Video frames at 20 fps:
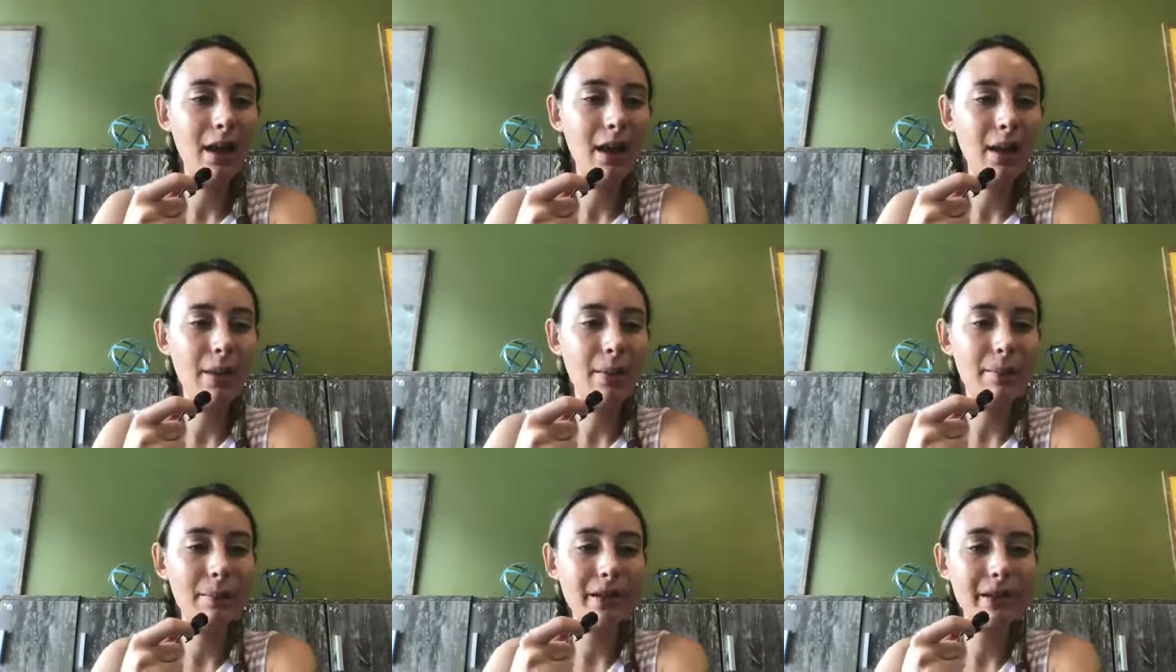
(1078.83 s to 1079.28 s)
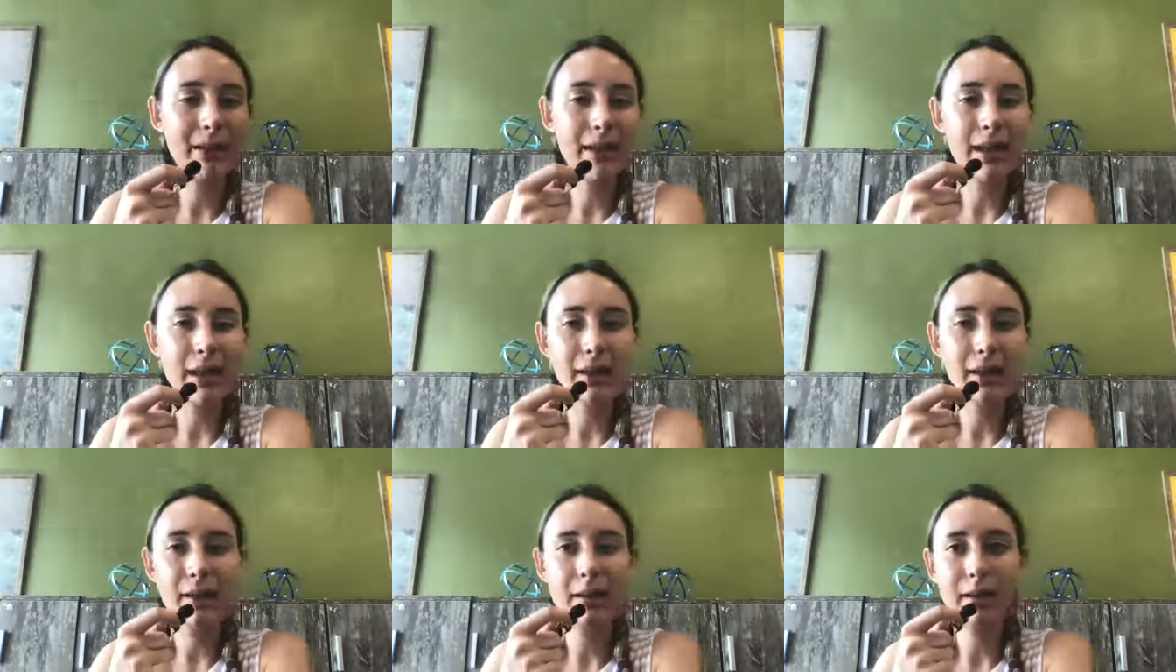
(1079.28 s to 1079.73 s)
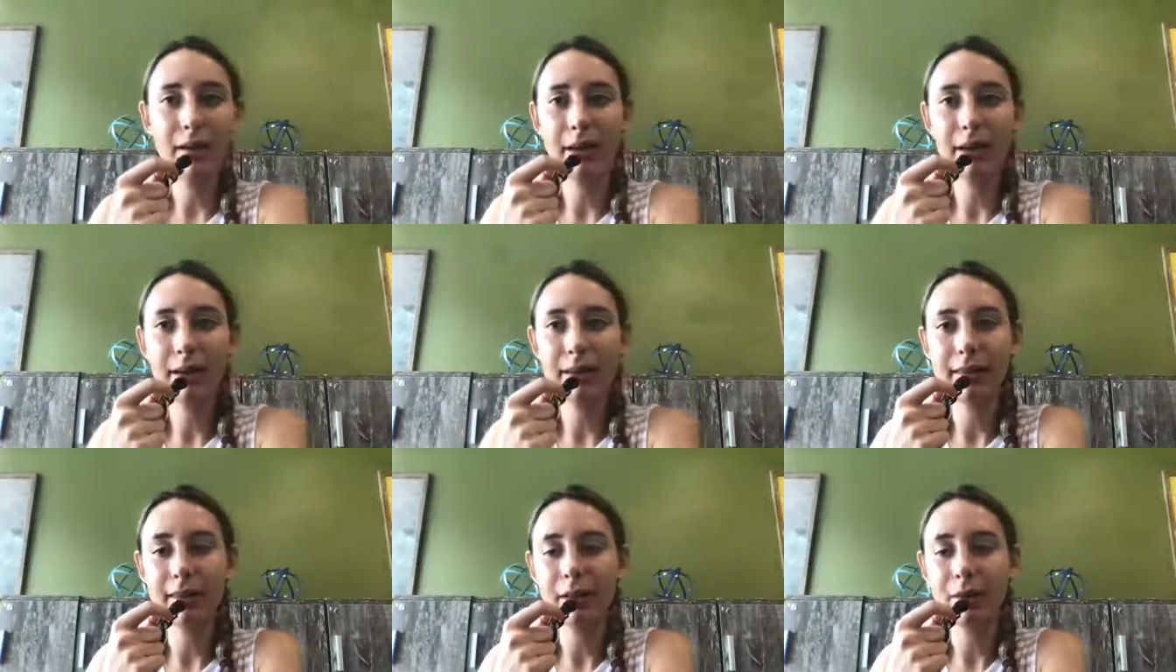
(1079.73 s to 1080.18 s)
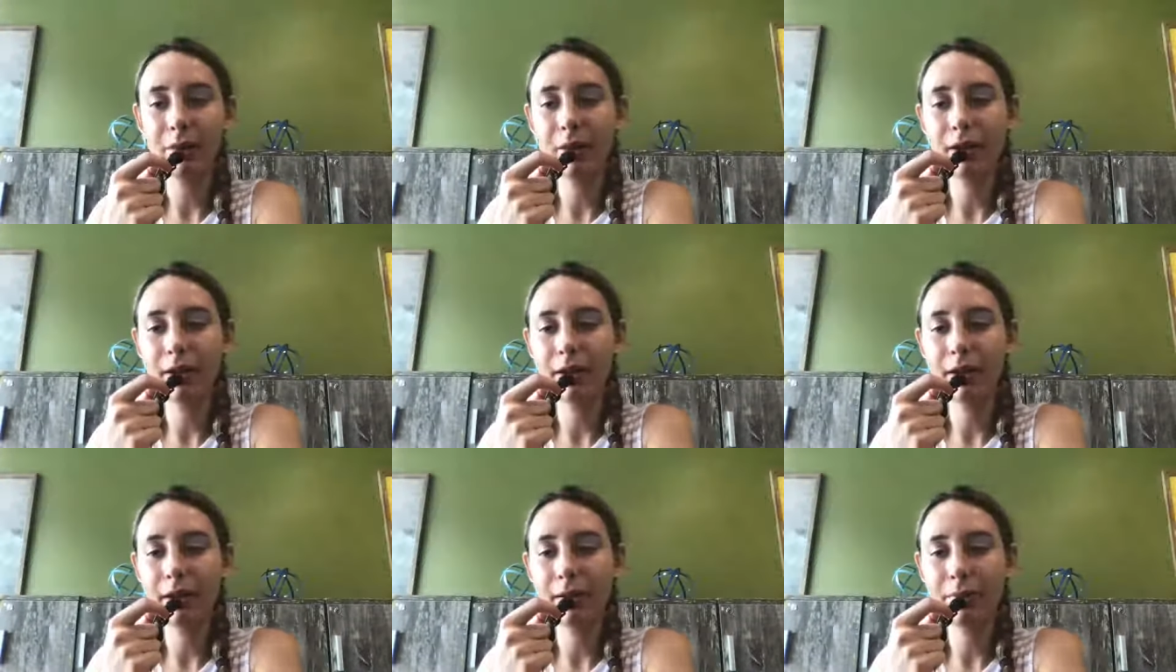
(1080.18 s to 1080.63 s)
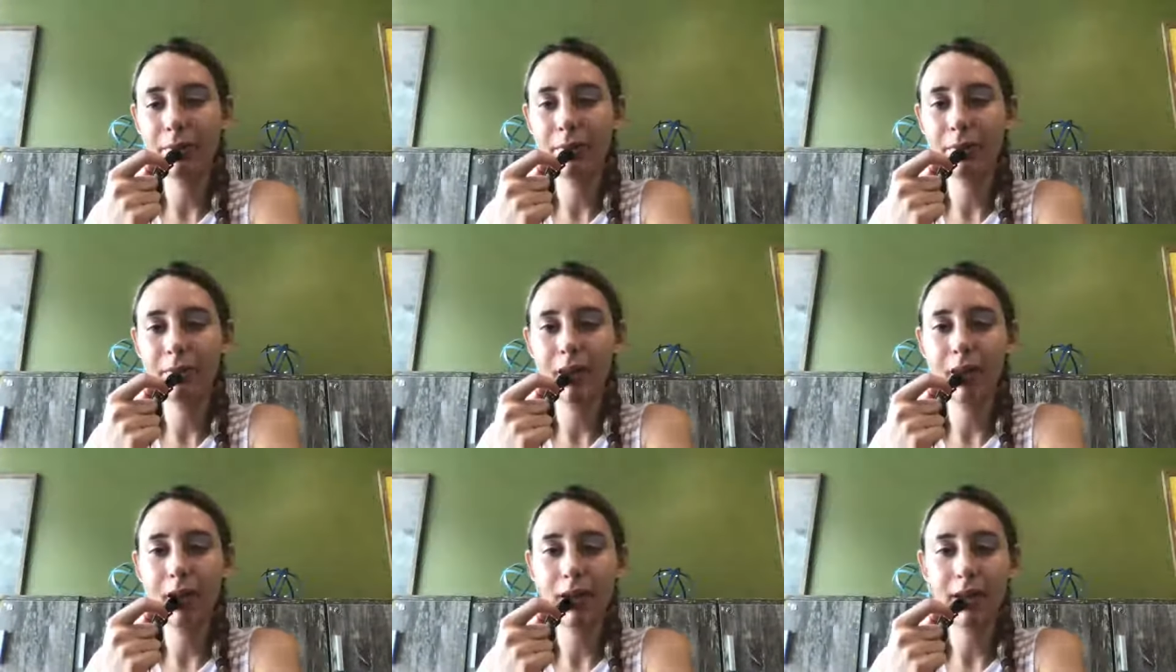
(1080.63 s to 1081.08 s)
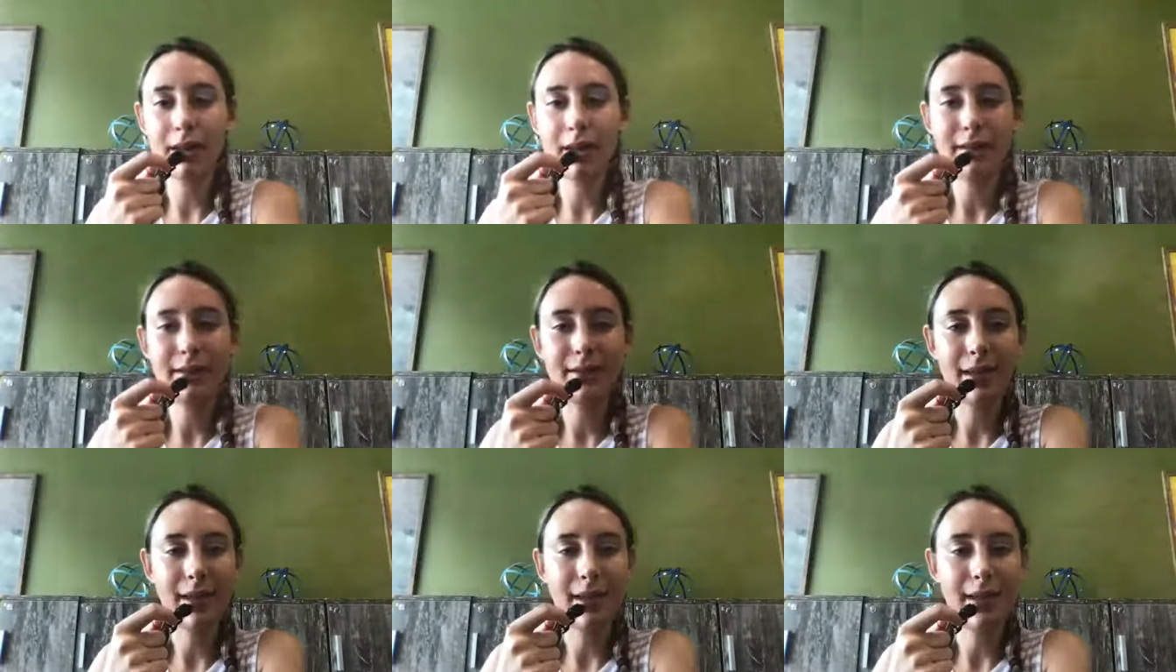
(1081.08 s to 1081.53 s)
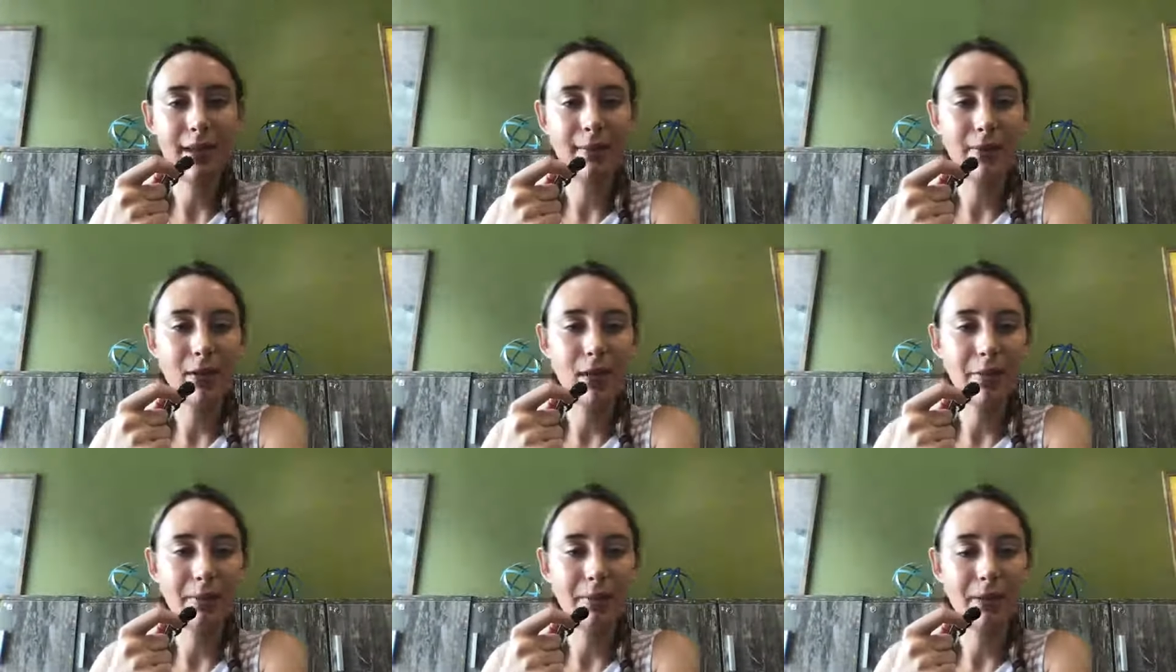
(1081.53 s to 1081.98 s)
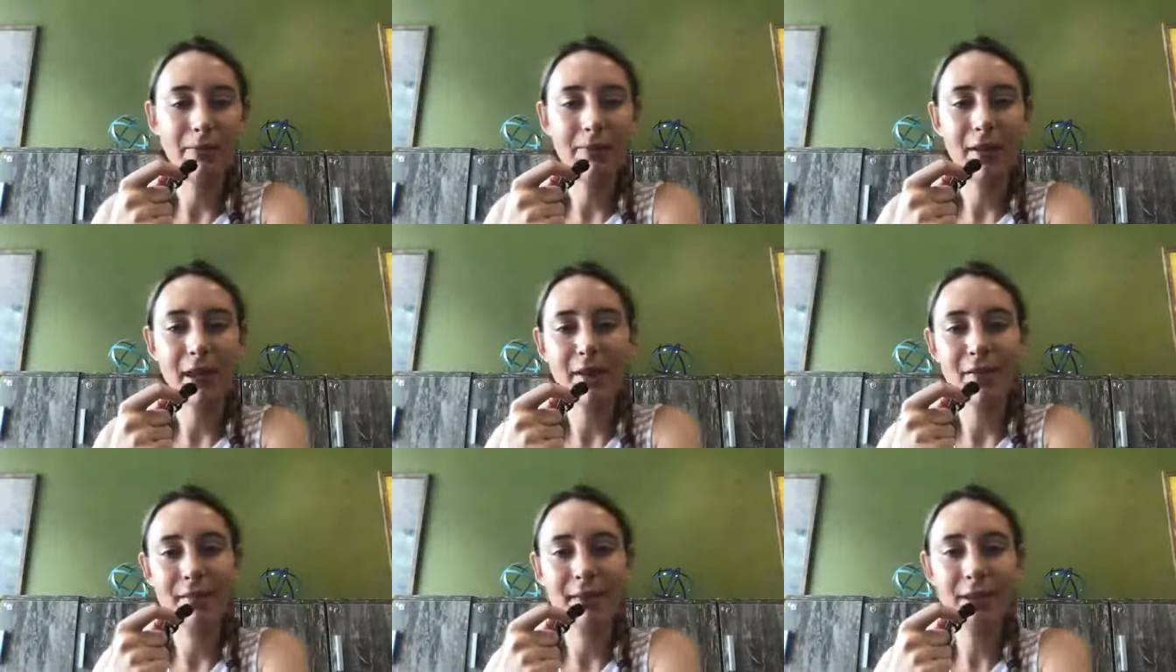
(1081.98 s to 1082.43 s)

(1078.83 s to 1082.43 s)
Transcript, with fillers: Um, but yeah, I think we're gonna call it a day in probably about five